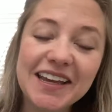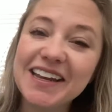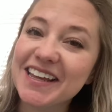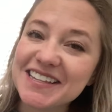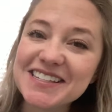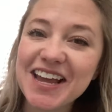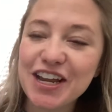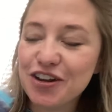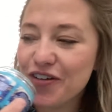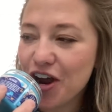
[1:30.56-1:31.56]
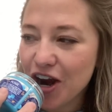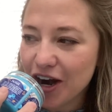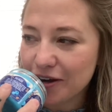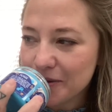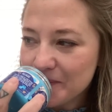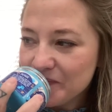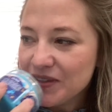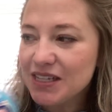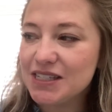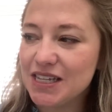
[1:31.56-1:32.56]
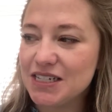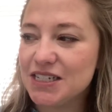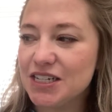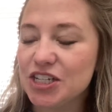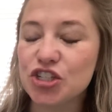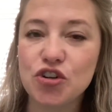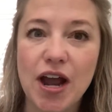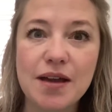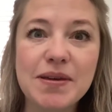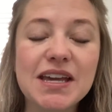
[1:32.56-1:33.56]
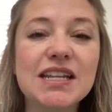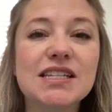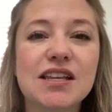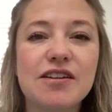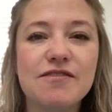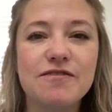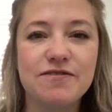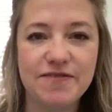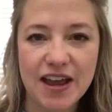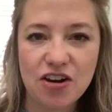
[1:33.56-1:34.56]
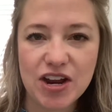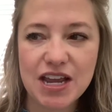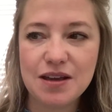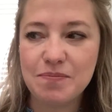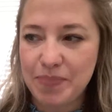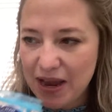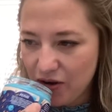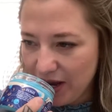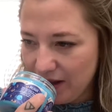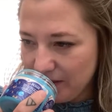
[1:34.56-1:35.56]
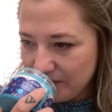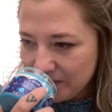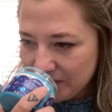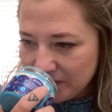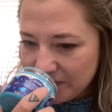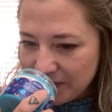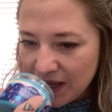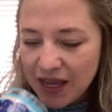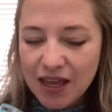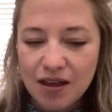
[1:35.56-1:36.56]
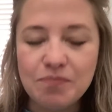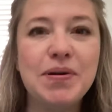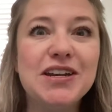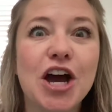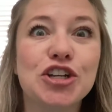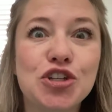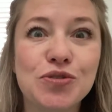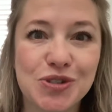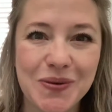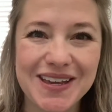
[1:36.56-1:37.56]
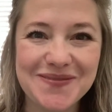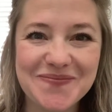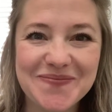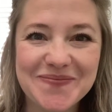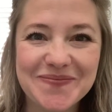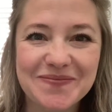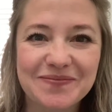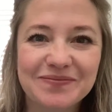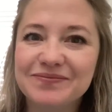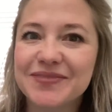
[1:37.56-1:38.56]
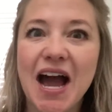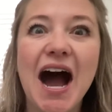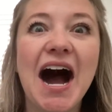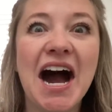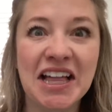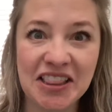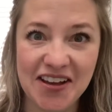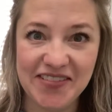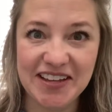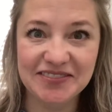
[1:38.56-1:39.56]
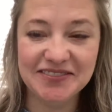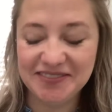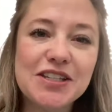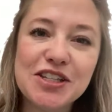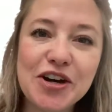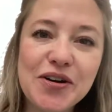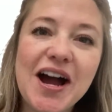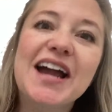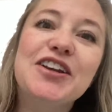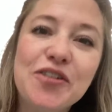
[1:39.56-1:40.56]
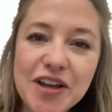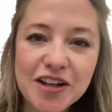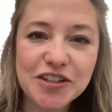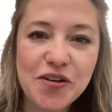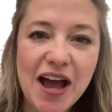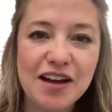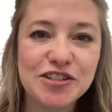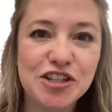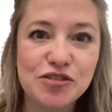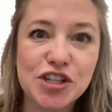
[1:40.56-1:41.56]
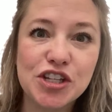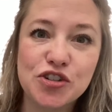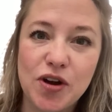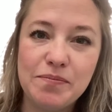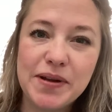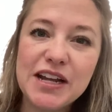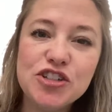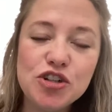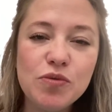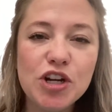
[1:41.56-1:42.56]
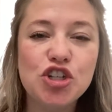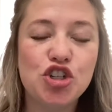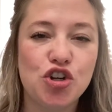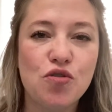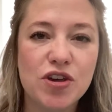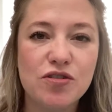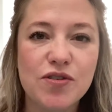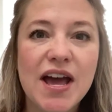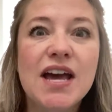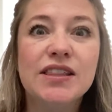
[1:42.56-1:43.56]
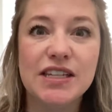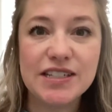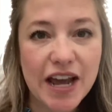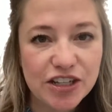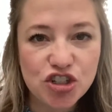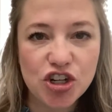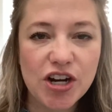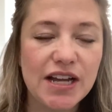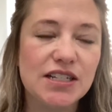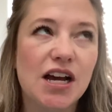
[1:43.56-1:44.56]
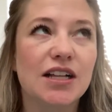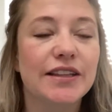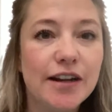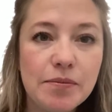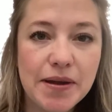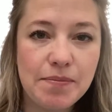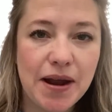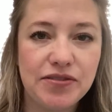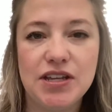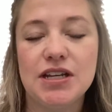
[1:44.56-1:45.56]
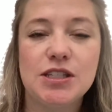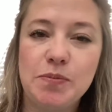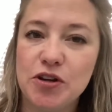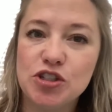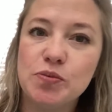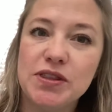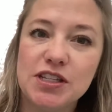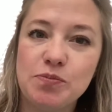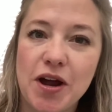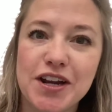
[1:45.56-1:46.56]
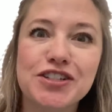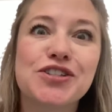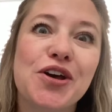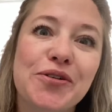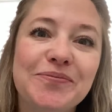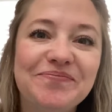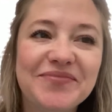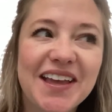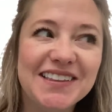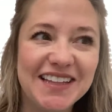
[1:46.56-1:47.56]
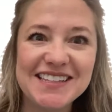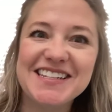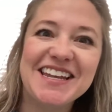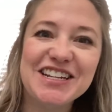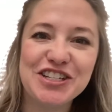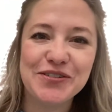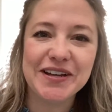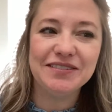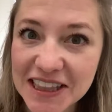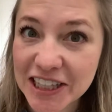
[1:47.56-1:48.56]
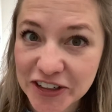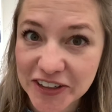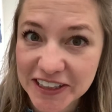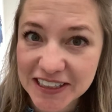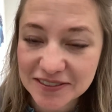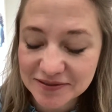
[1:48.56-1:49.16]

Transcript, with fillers: It is kind of a hard scent to describe. It is very berry, but not too sweet. I love it. So I know y'all know how to use a scrub, but I do wanna show you the texture and talk a little bit about the experience with this product. So let's get into it, literally.